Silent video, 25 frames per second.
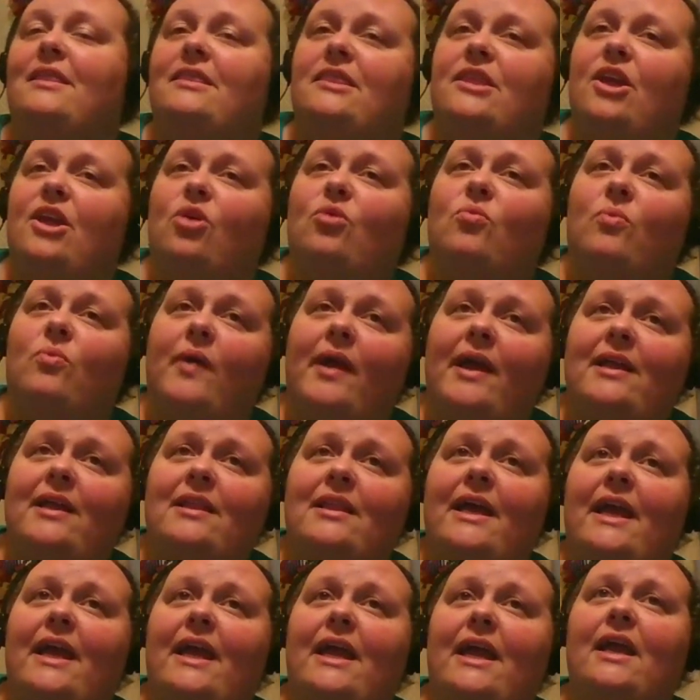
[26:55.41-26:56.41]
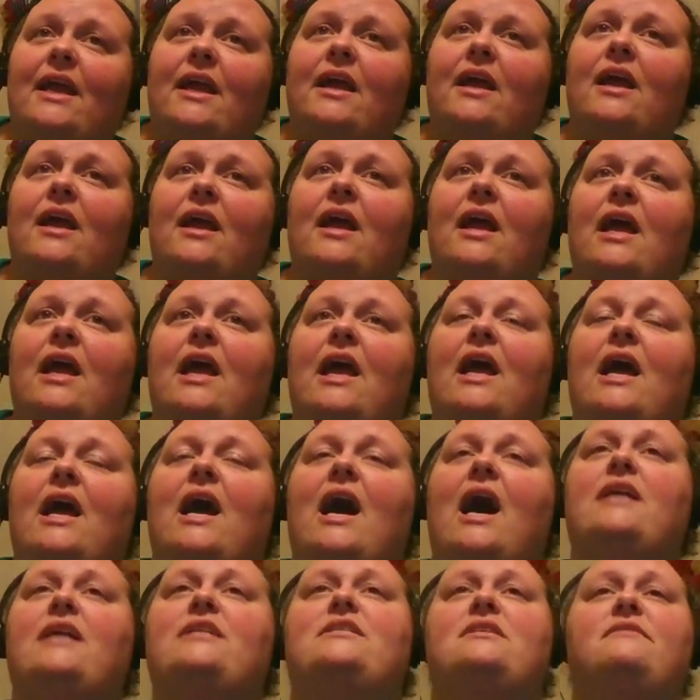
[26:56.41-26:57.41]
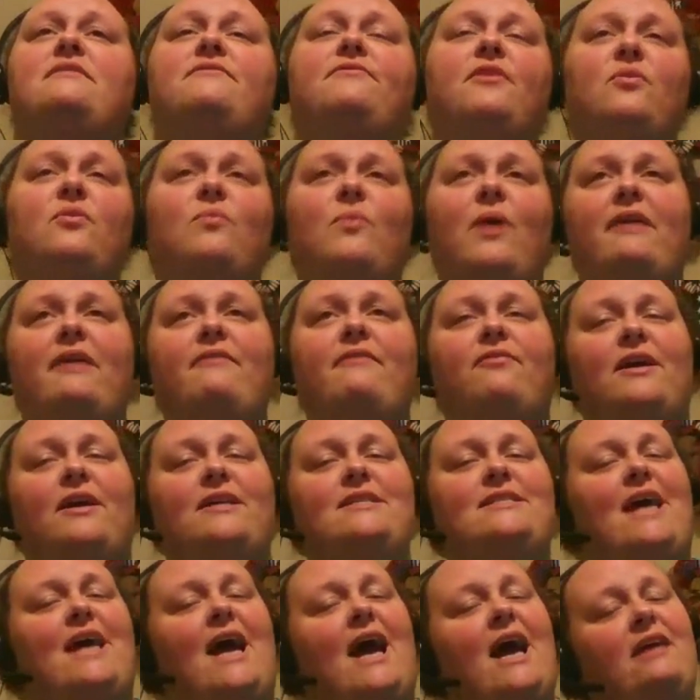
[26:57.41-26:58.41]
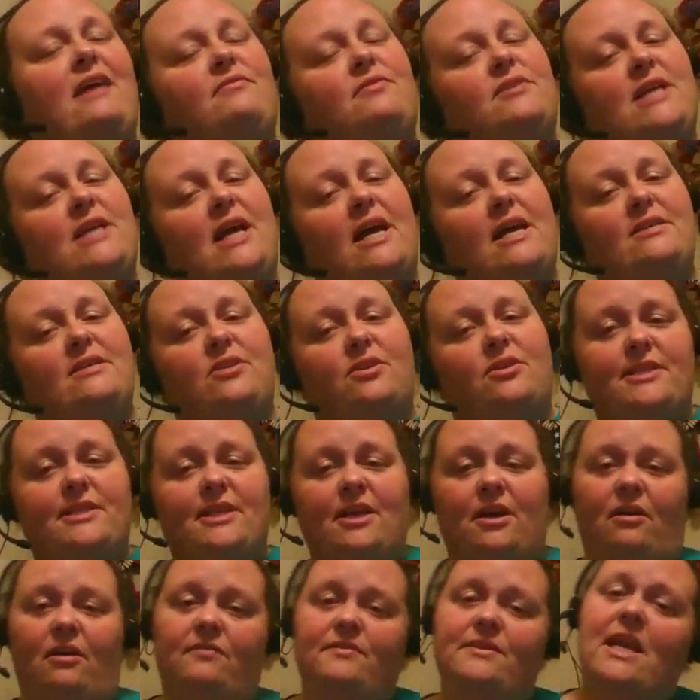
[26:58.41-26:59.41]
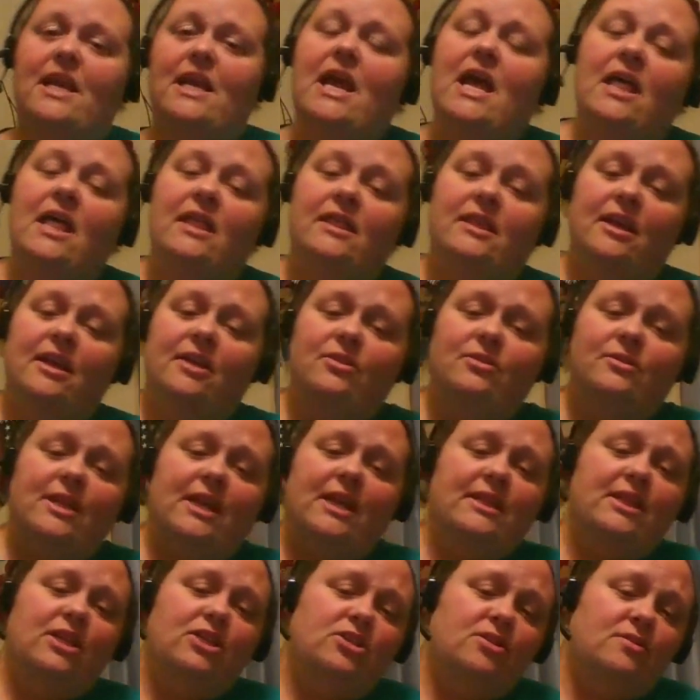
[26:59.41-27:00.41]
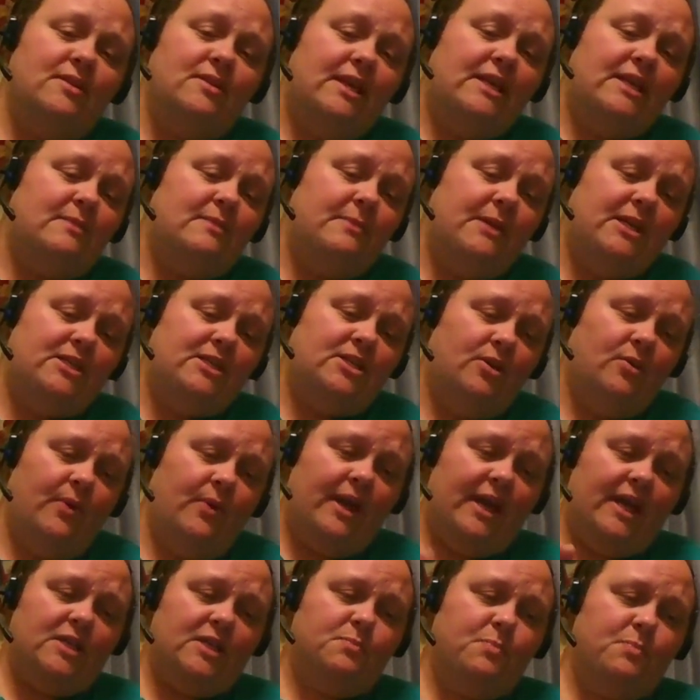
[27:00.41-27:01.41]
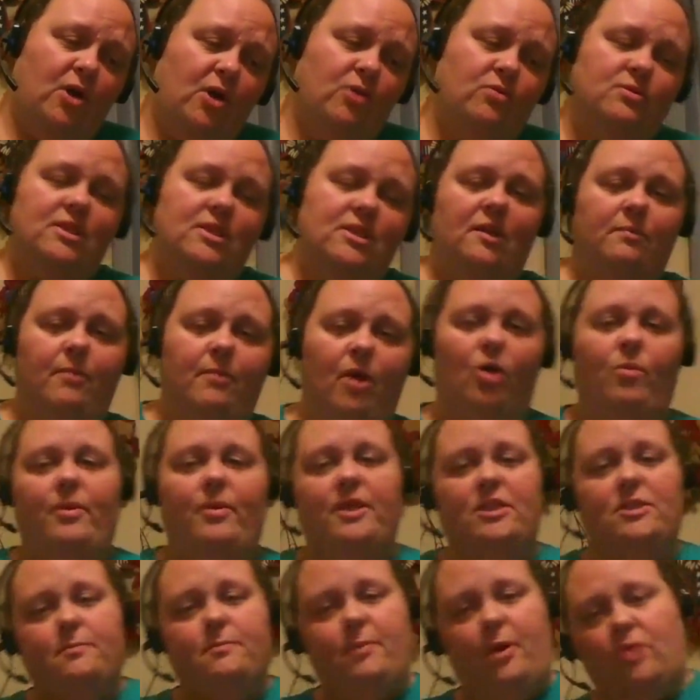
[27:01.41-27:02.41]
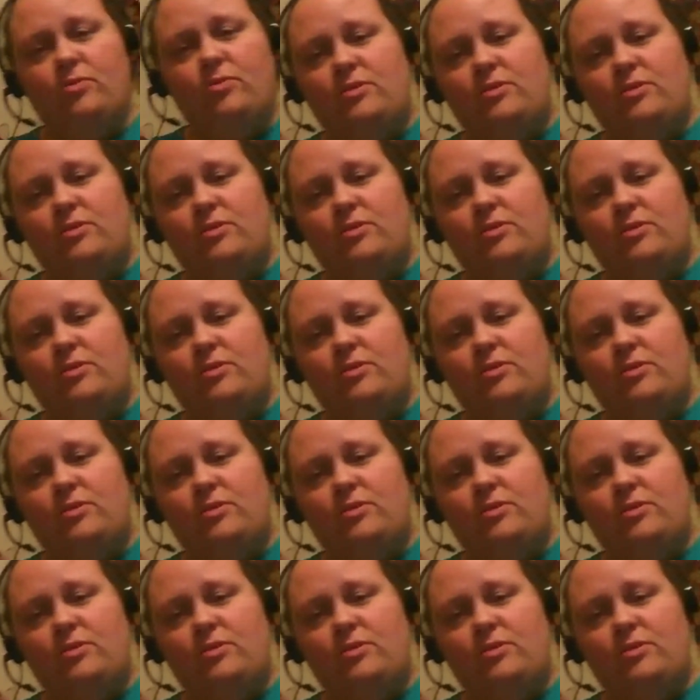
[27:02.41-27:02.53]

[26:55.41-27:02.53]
They're really a different way for us to advertise ourselves. The other thing that you need to be doing is posting moments,